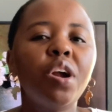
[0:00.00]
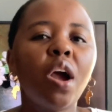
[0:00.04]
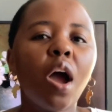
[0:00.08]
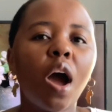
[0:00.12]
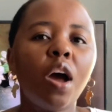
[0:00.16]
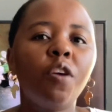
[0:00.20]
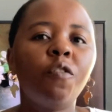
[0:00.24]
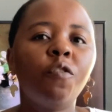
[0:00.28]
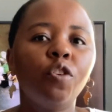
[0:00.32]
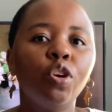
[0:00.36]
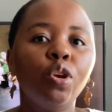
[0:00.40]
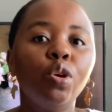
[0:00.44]

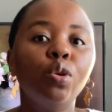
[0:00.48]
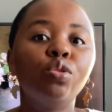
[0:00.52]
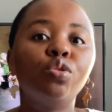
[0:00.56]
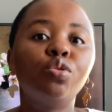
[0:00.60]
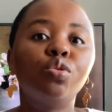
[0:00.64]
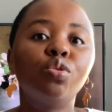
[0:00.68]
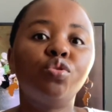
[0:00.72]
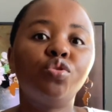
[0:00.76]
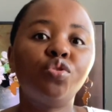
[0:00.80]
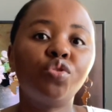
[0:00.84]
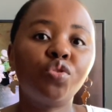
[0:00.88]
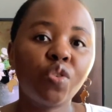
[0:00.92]
hard for you
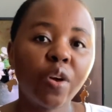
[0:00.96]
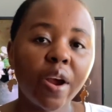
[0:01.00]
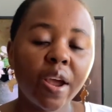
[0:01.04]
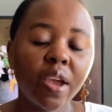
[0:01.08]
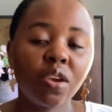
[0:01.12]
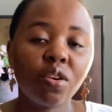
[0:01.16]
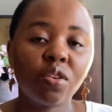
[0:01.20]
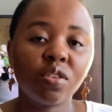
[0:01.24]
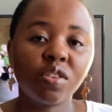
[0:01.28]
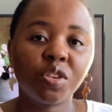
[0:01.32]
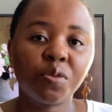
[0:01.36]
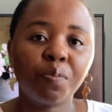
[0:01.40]
to
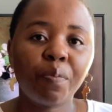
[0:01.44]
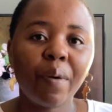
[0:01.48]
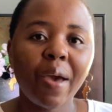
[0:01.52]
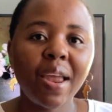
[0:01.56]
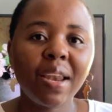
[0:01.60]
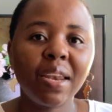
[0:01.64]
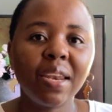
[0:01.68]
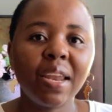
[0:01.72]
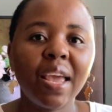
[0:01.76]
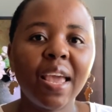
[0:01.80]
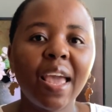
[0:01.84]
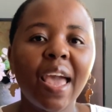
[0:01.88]
track your
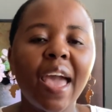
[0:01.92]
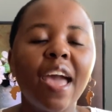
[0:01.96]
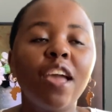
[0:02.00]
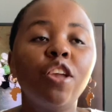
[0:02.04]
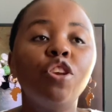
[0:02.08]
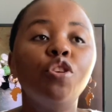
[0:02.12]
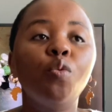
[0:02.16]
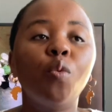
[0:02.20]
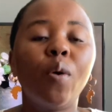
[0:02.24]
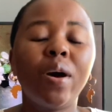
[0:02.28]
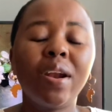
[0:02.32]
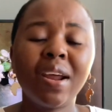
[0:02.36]
spending and
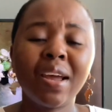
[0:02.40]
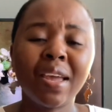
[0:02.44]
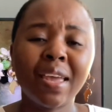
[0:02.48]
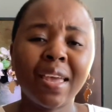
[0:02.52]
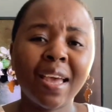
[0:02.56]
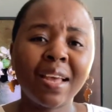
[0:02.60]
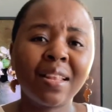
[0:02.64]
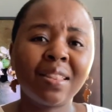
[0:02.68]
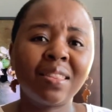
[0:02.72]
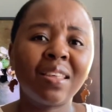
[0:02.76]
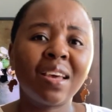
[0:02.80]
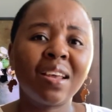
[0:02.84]
you want to
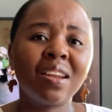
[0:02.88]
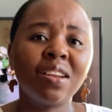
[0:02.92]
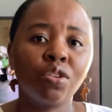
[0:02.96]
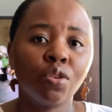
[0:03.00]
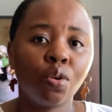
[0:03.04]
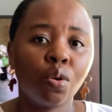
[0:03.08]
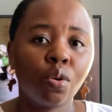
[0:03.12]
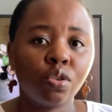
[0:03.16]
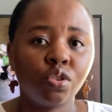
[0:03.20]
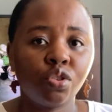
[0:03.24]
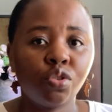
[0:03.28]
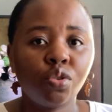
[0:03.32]
get that in
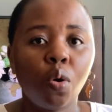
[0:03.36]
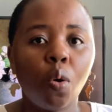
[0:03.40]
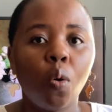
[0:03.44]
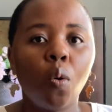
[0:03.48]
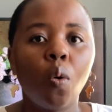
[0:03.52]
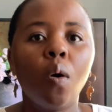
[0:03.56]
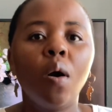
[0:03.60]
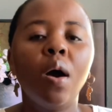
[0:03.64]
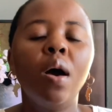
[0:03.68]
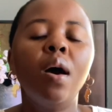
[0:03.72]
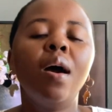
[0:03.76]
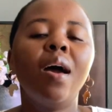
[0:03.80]

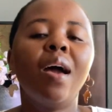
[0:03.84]
control,